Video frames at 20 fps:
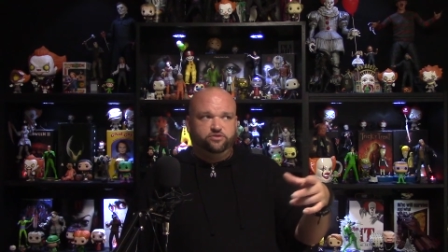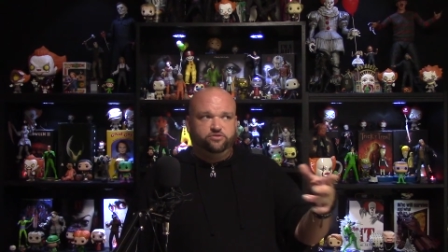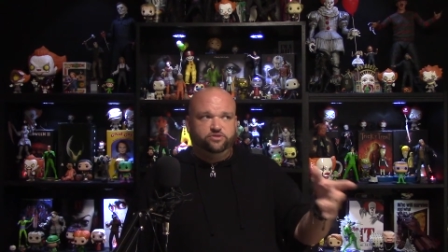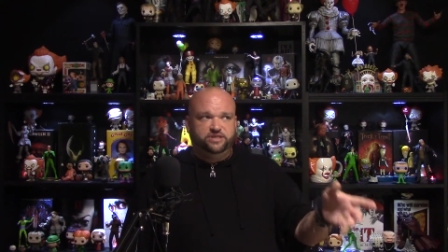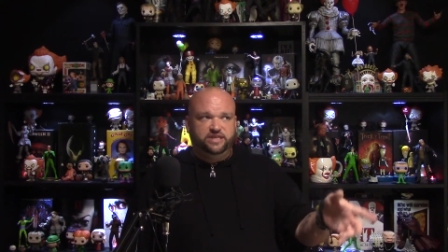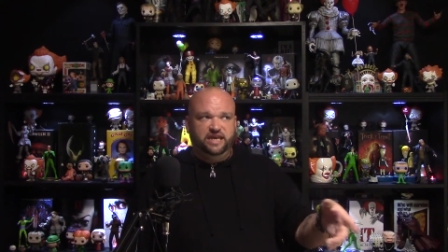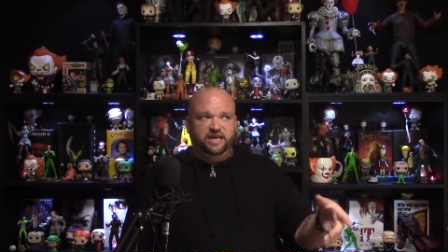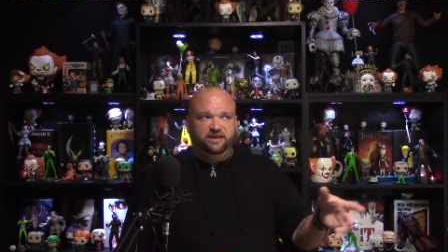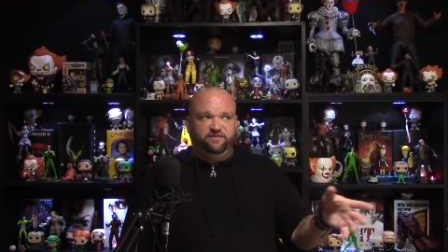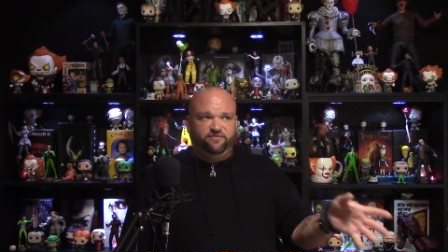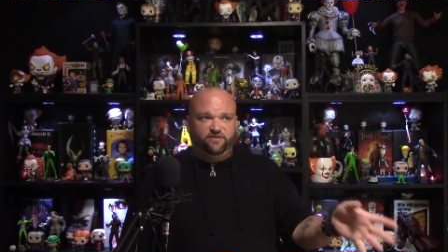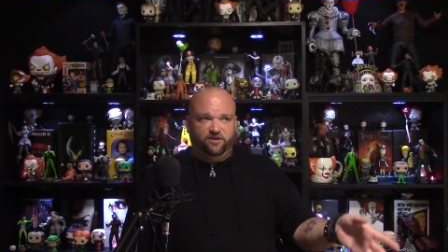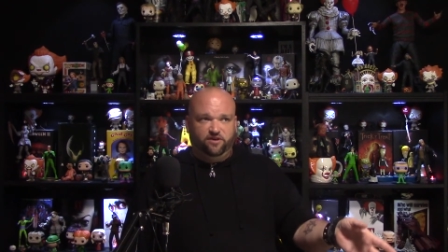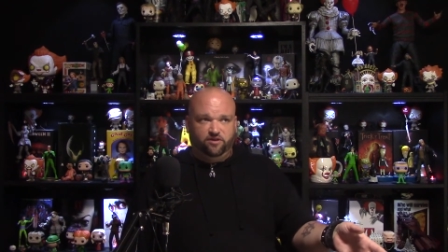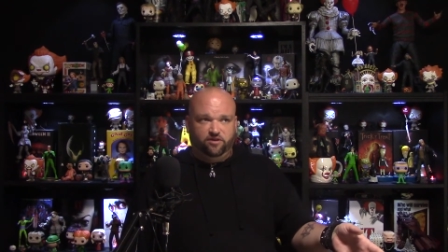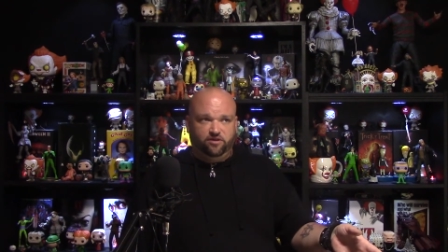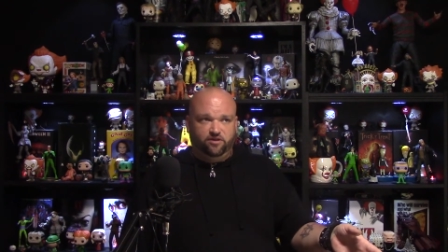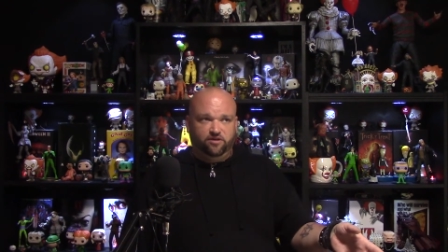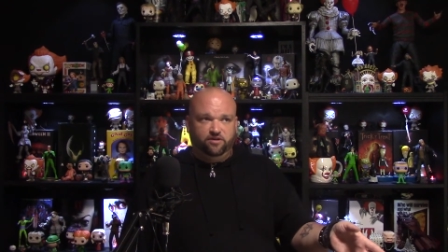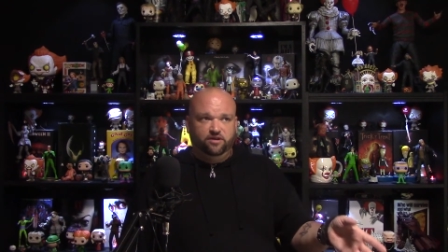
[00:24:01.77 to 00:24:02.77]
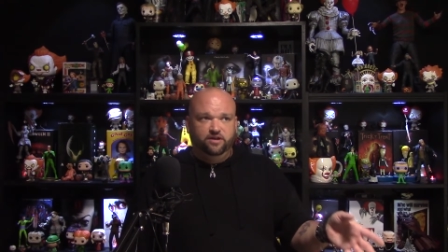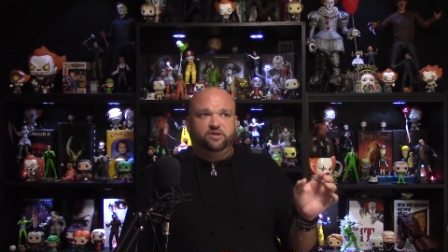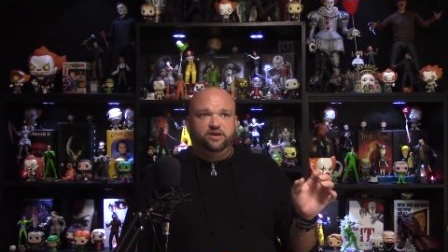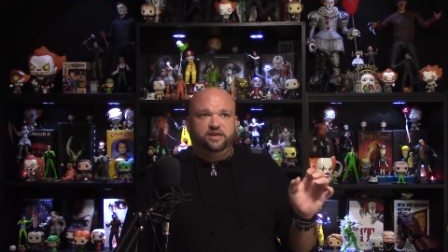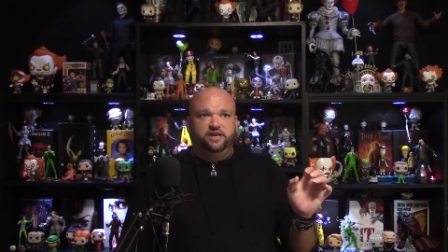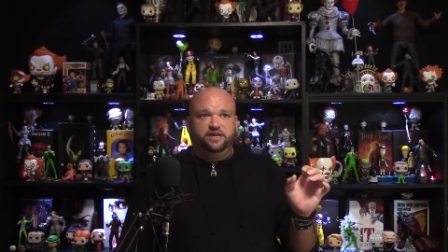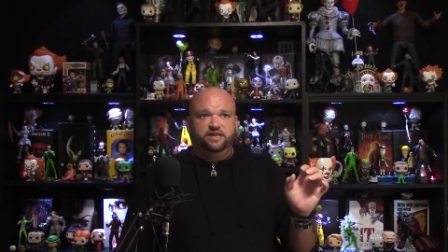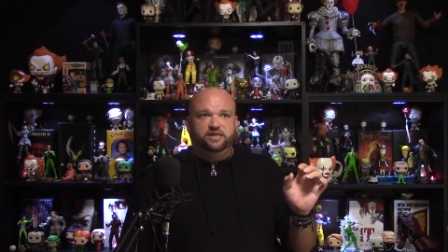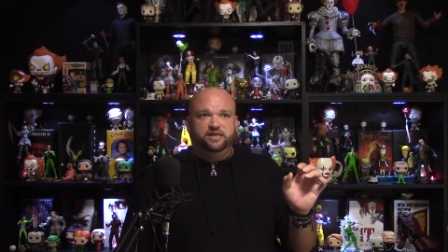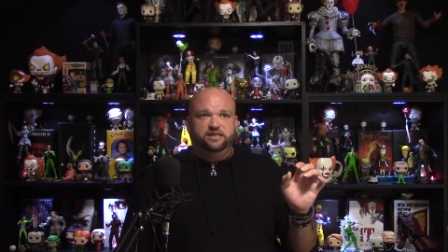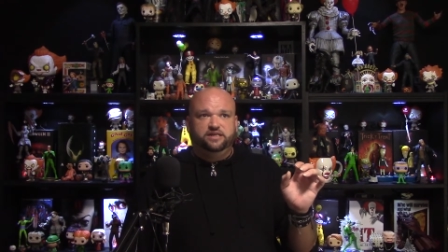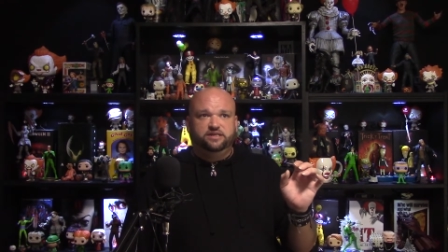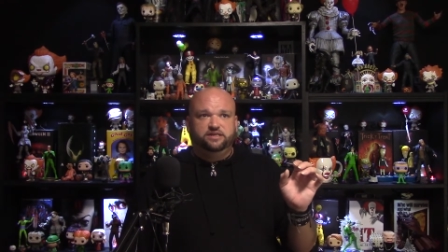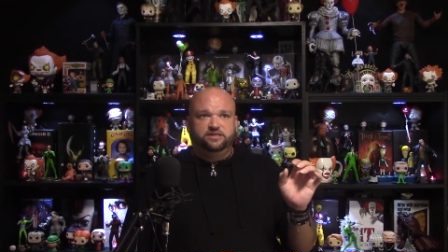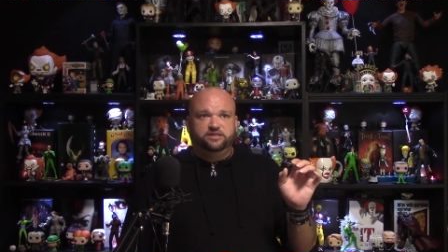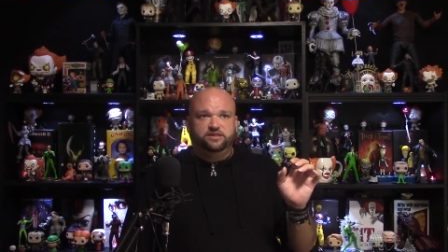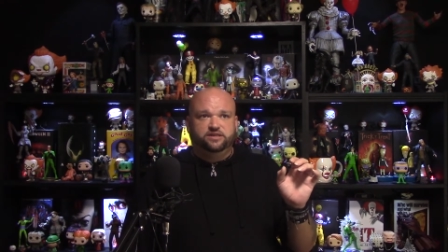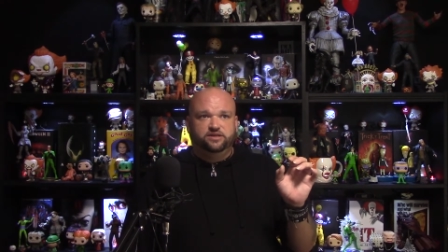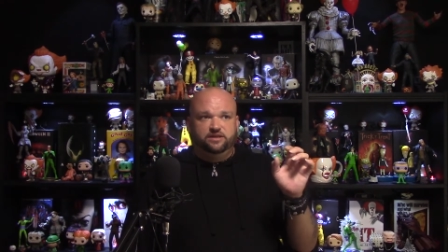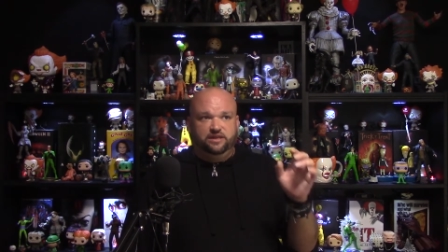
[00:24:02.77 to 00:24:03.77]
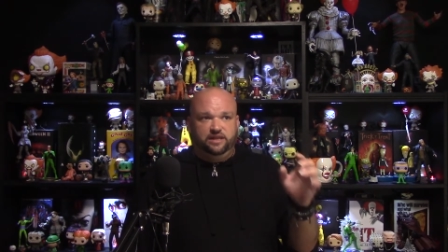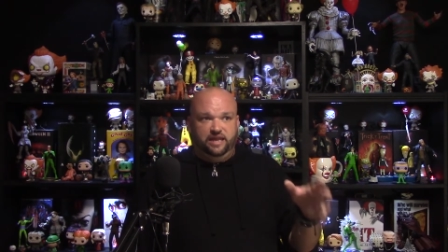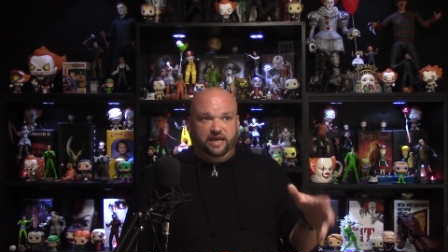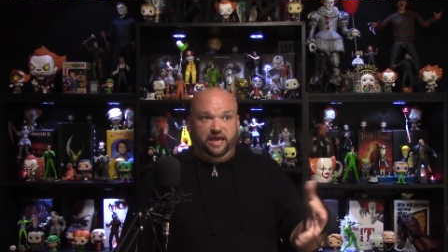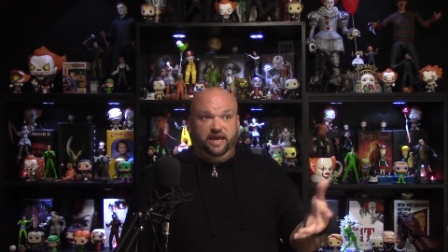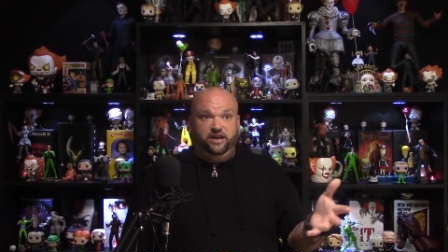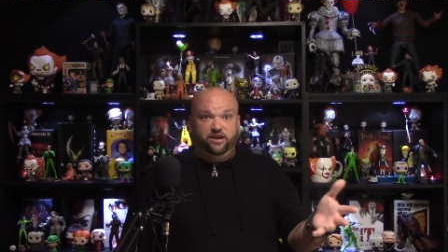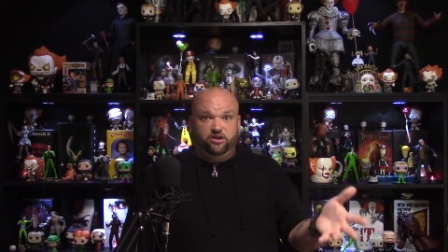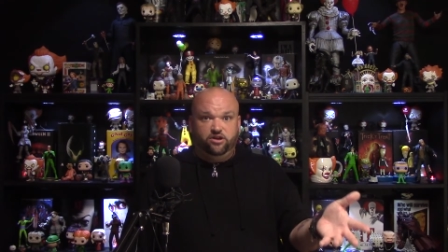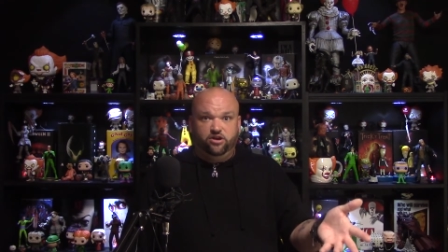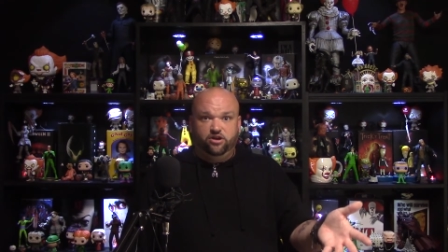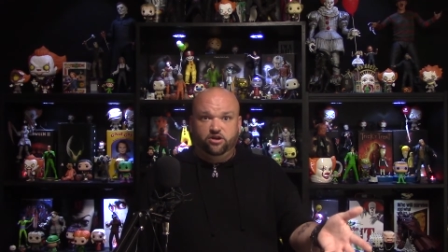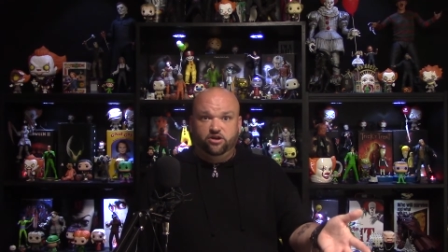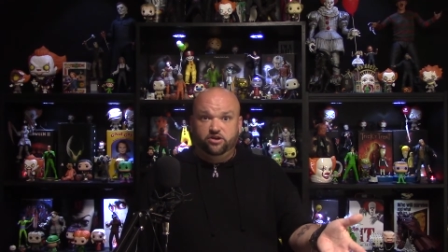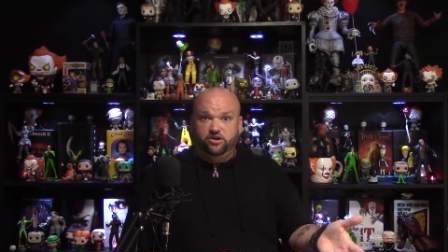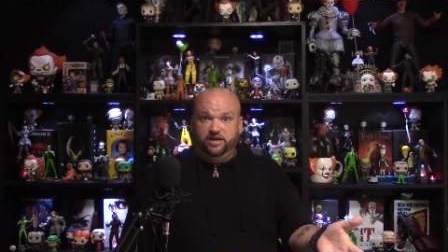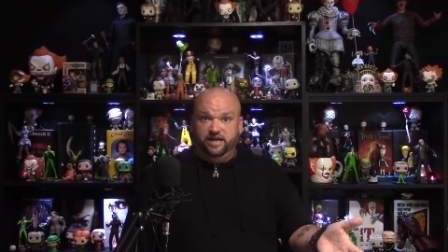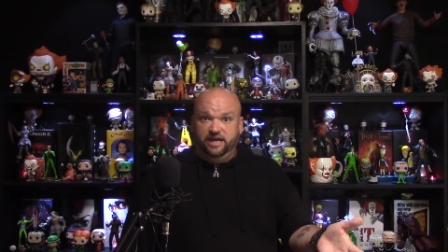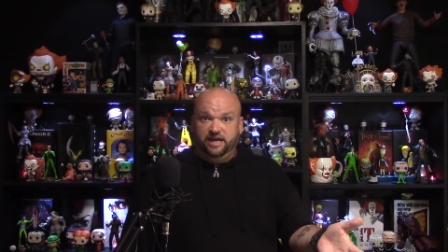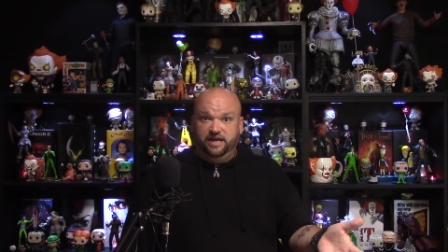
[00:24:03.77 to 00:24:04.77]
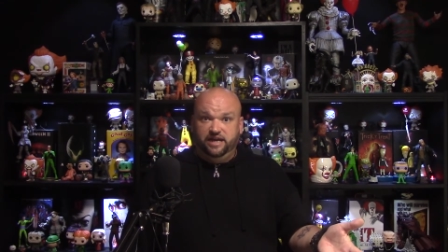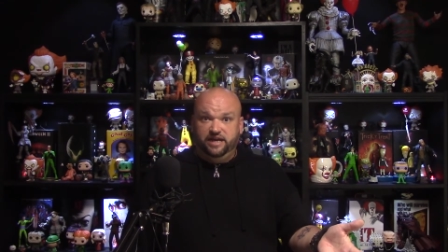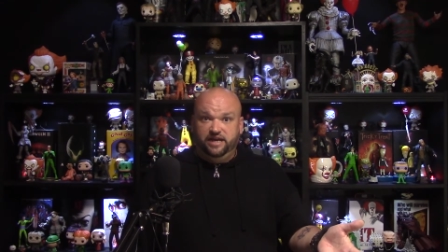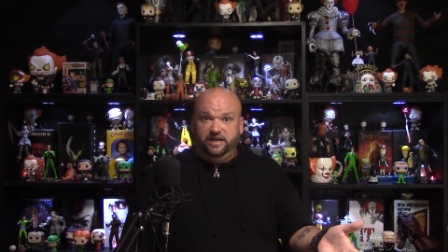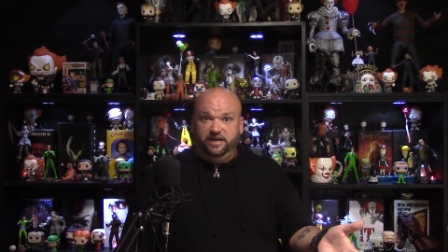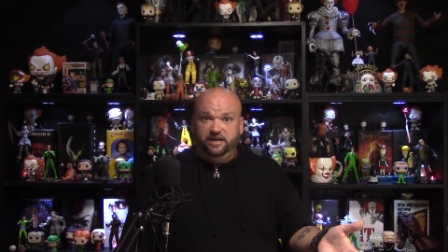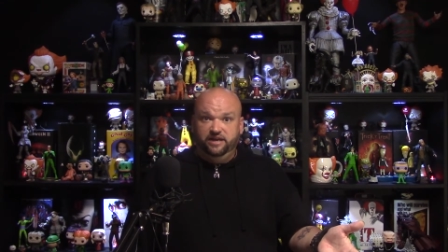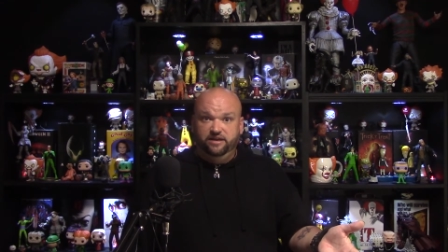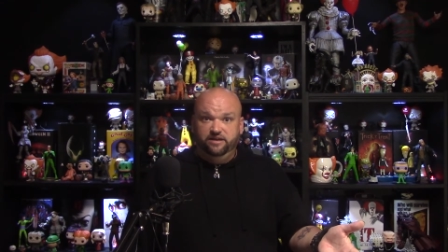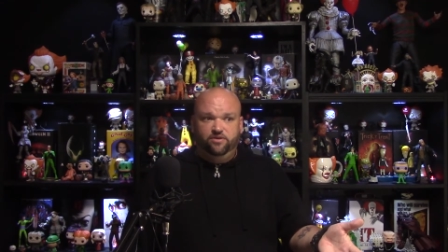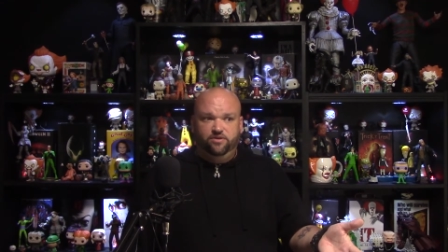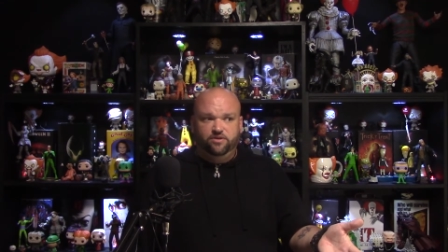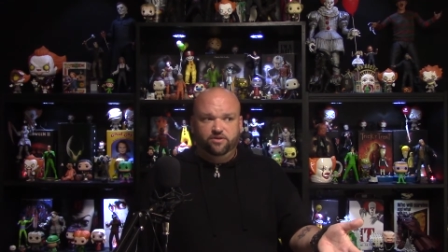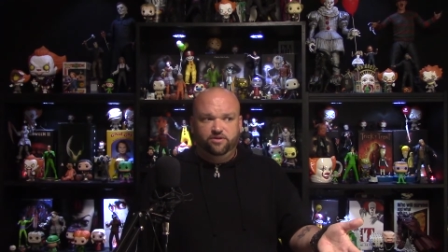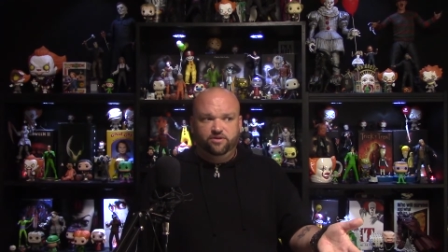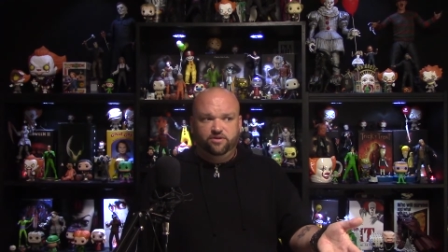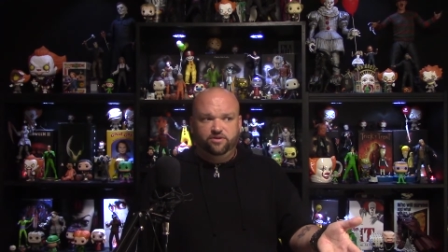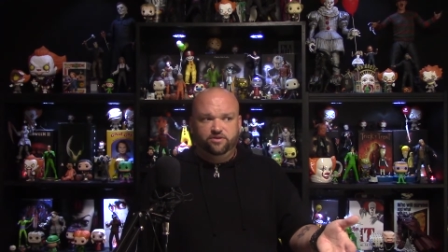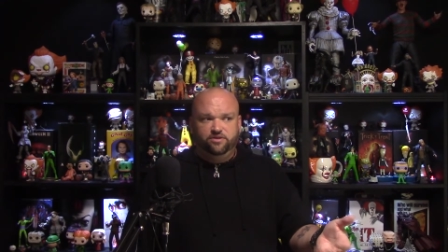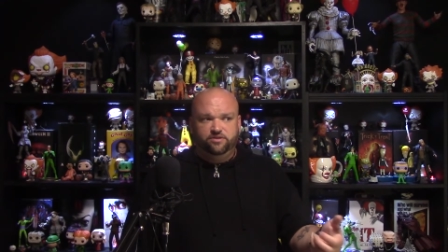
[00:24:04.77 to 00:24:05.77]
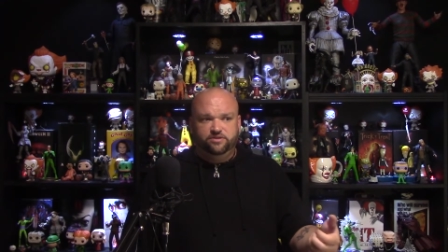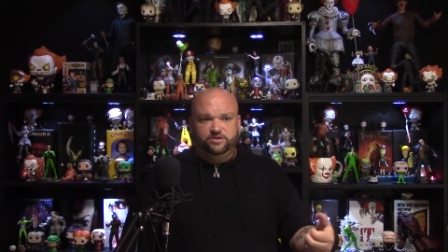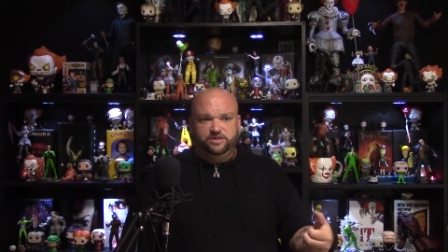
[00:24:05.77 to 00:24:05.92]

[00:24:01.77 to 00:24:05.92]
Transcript: to save her, but he didn't let her die or